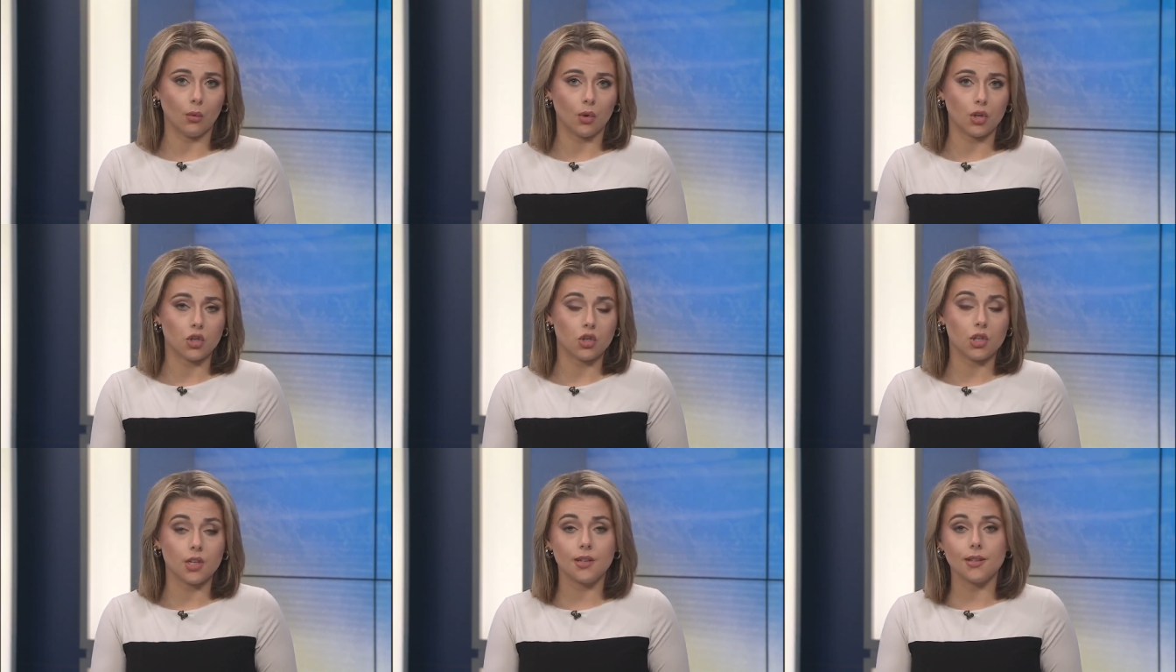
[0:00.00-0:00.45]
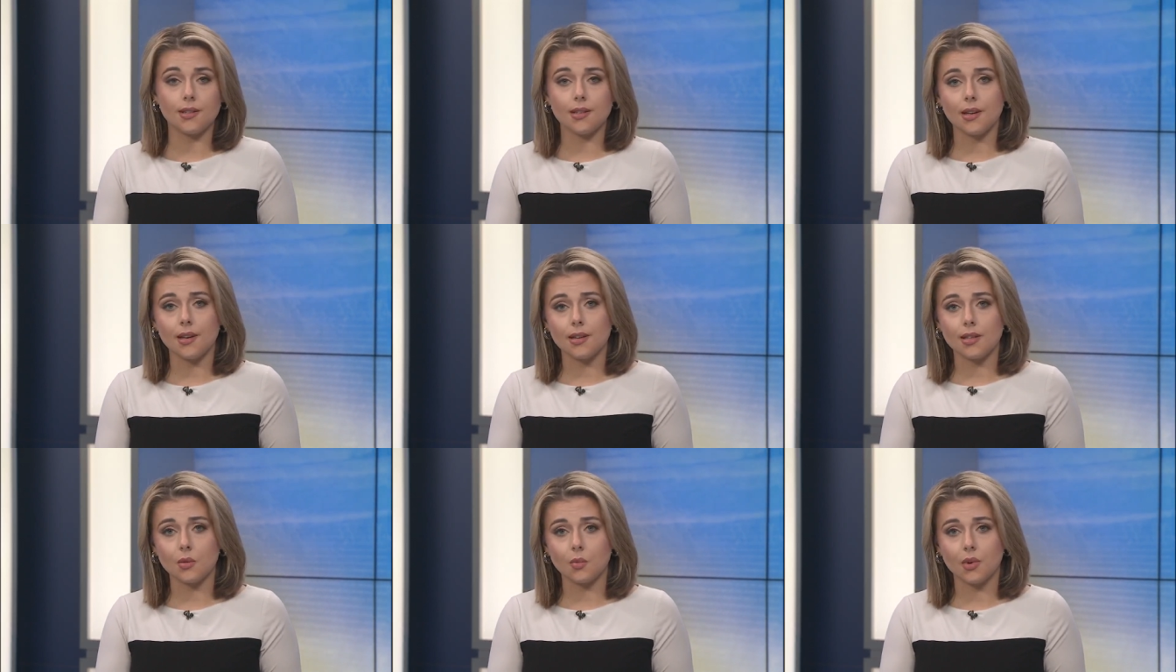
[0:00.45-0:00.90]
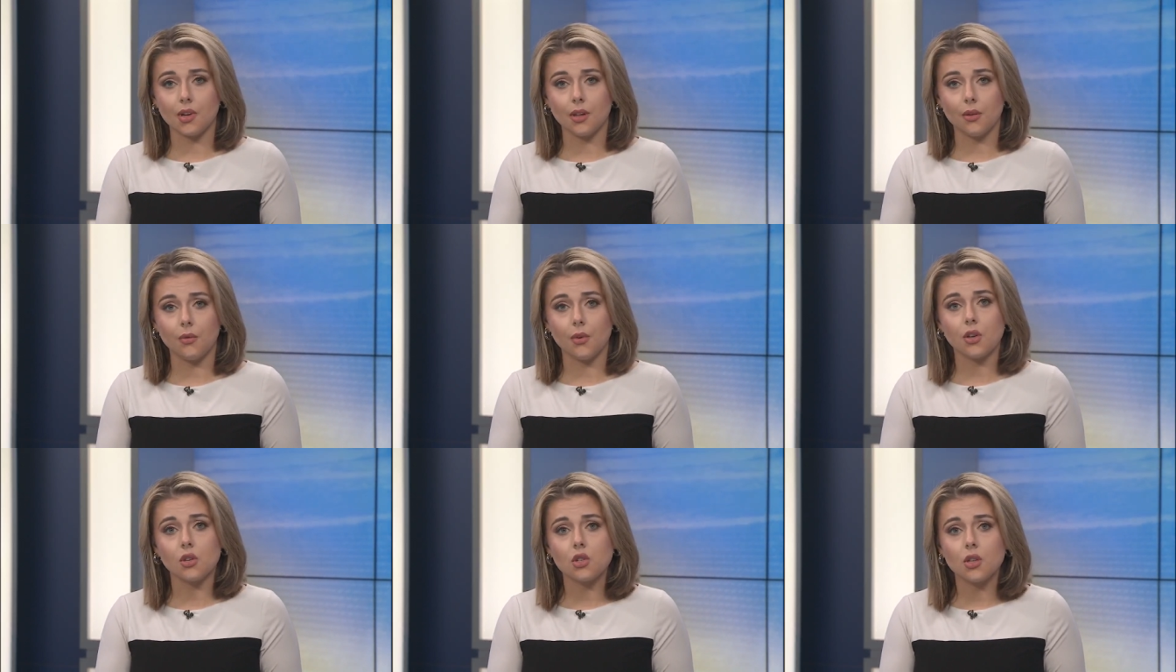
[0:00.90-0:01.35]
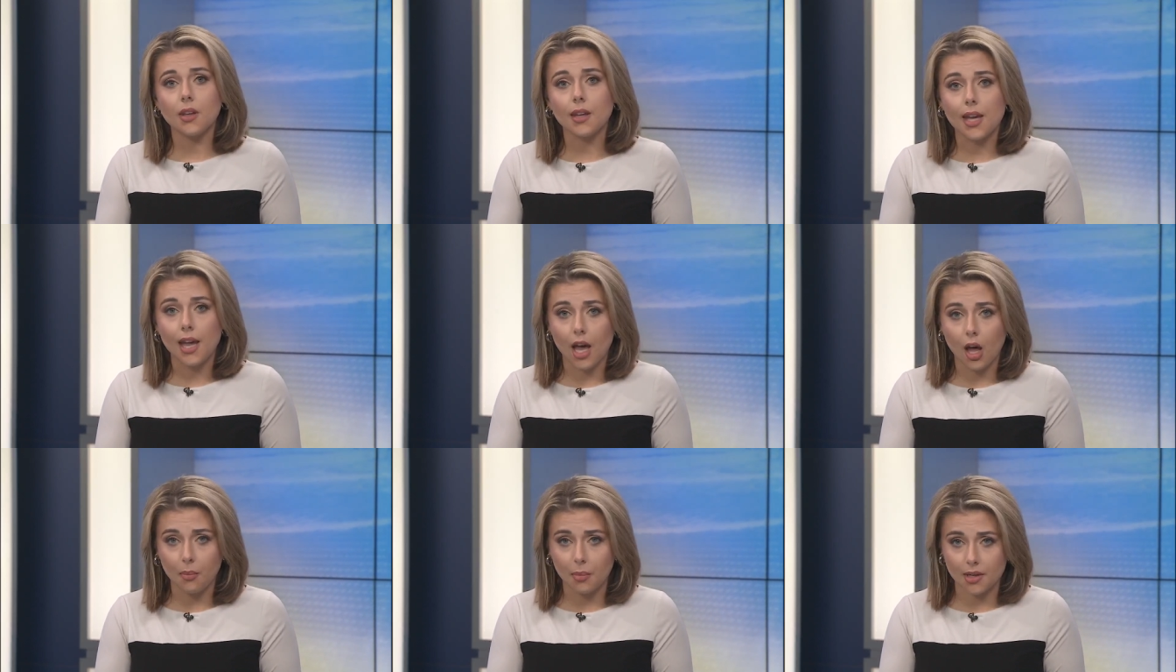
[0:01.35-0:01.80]
which she says will eventually
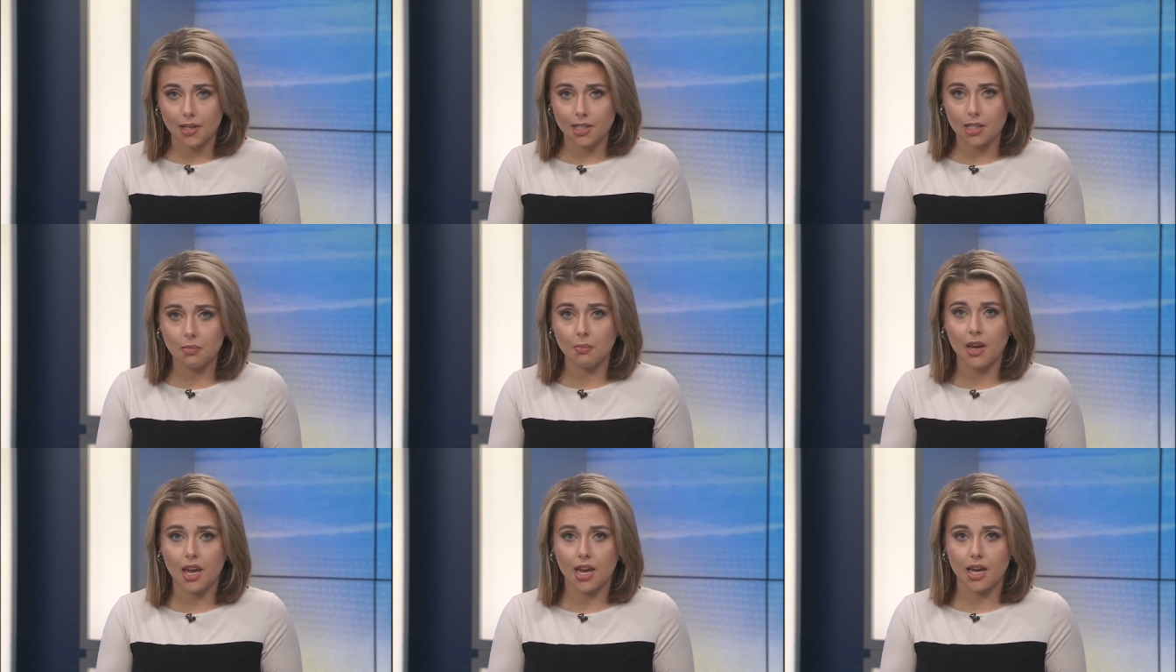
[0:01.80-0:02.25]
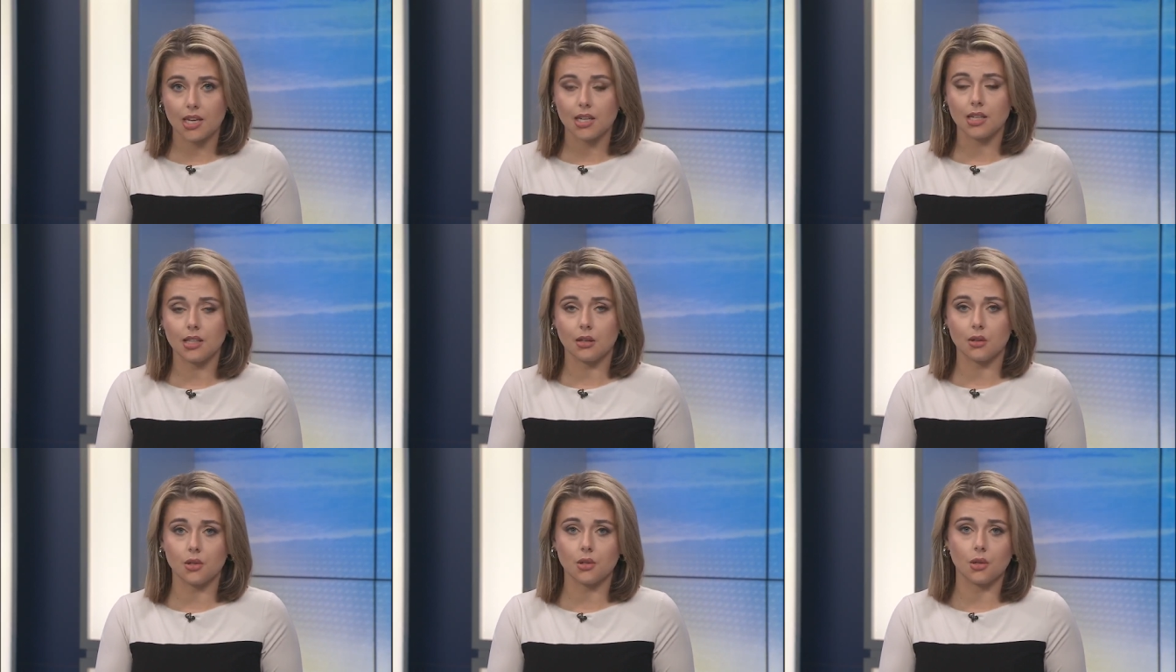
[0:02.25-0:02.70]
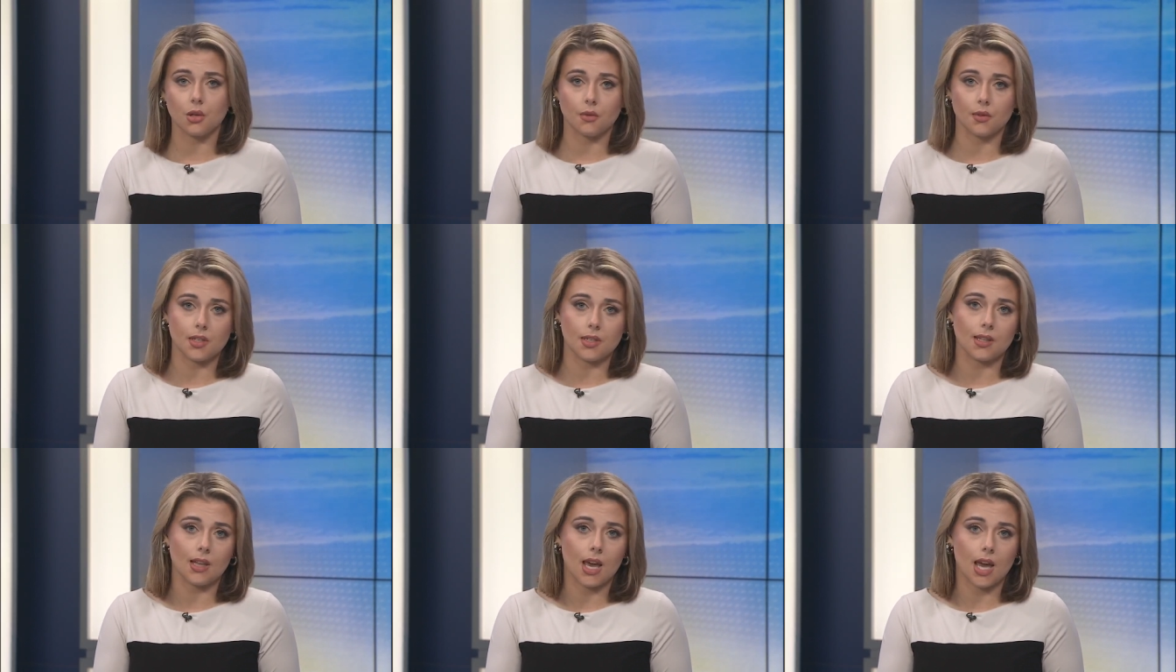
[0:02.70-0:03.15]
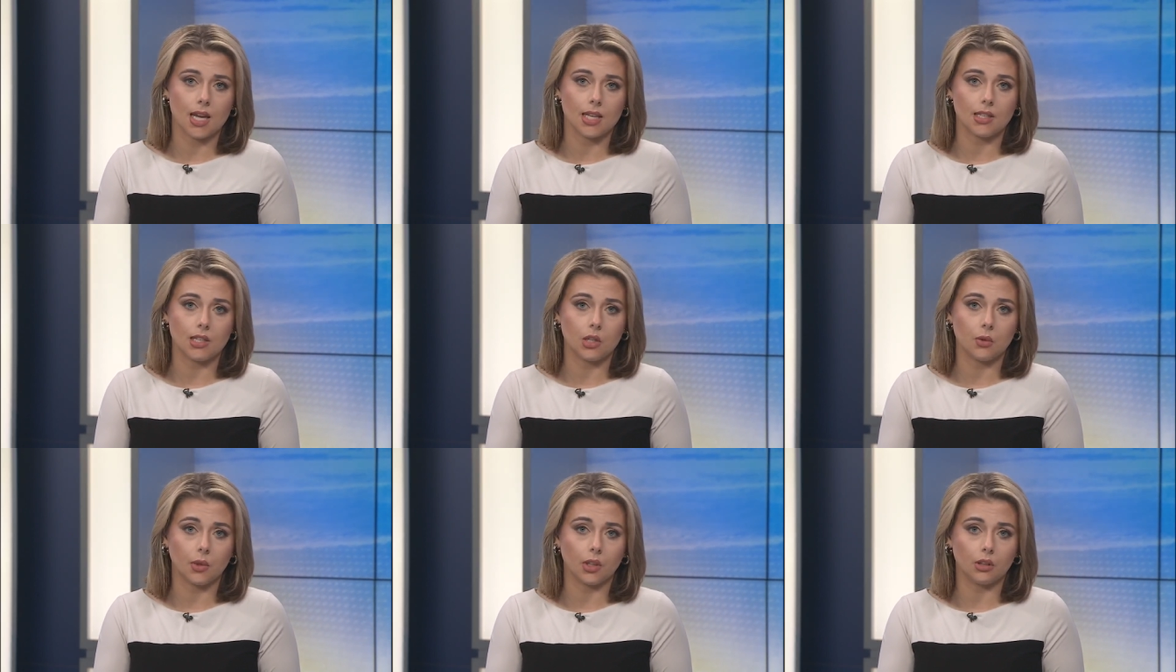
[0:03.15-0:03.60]
help expand their service
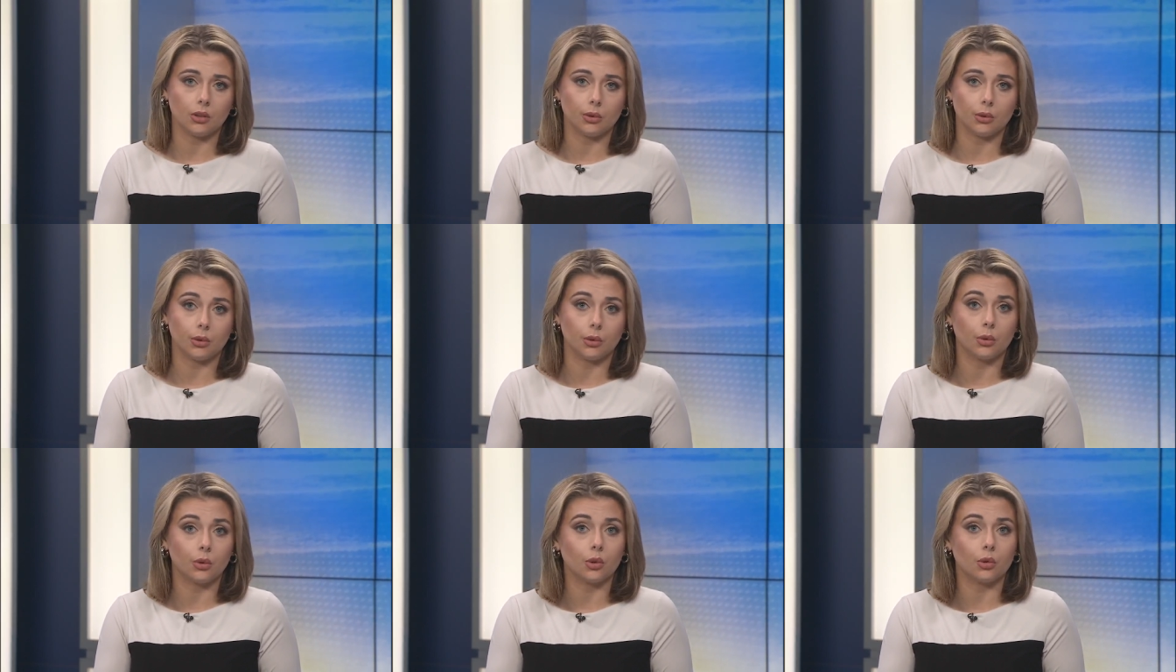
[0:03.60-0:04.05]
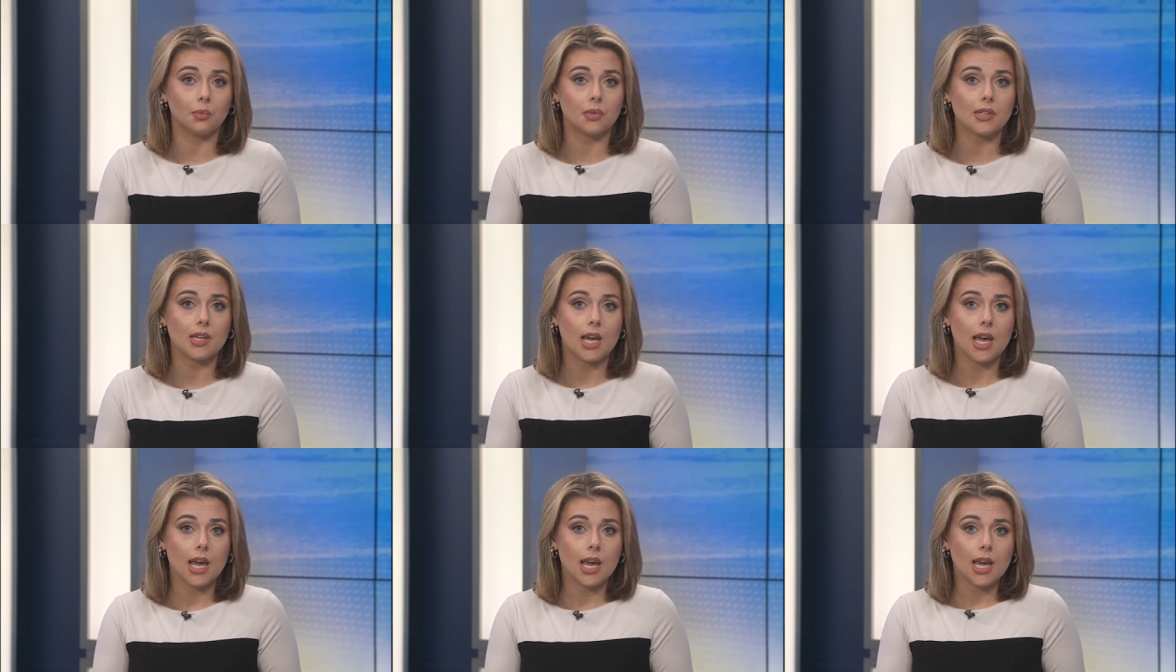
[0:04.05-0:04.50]
lines to include groups